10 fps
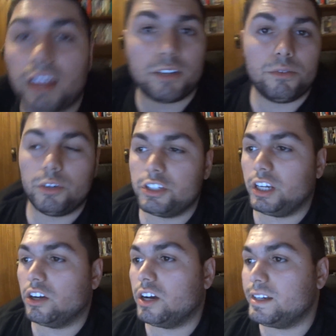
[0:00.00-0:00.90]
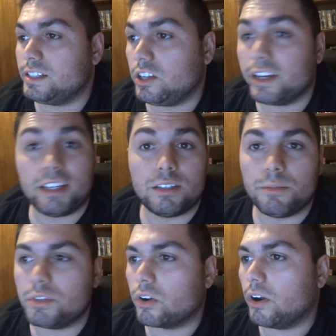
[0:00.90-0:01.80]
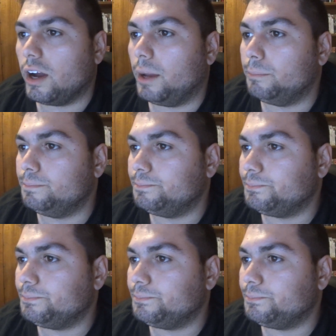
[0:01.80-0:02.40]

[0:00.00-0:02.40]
Thanks for watching guys, like and subscribe.